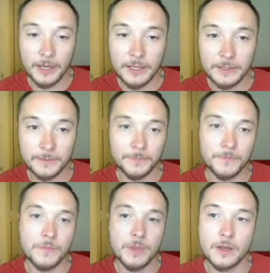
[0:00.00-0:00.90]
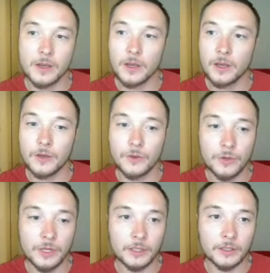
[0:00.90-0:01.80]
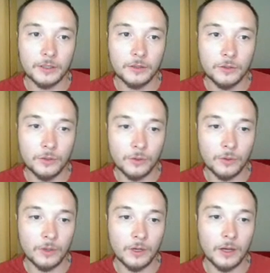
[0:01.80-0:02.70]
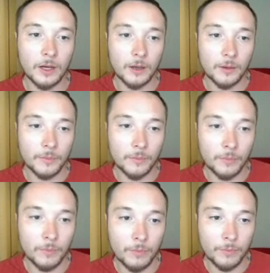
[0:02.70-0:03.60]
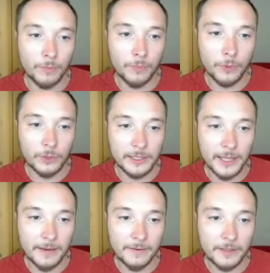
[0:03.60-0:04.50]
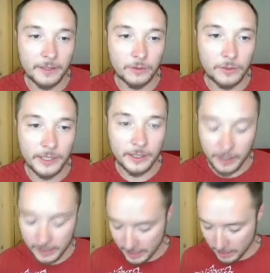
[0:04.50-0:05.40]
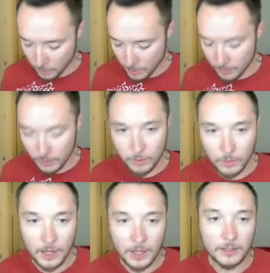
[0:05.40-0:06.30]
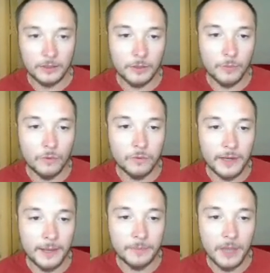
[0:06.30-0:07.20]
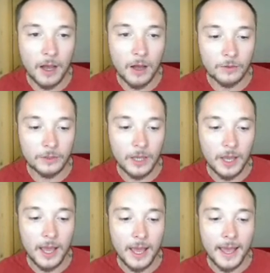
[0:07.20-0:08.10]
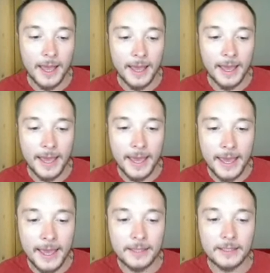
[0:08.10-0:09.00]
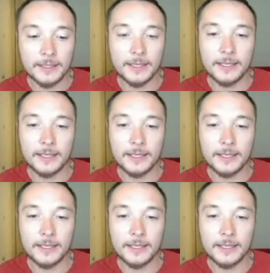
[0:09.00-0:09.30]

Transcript: space you need to uh, put everything to linearly 111 remove clamped out and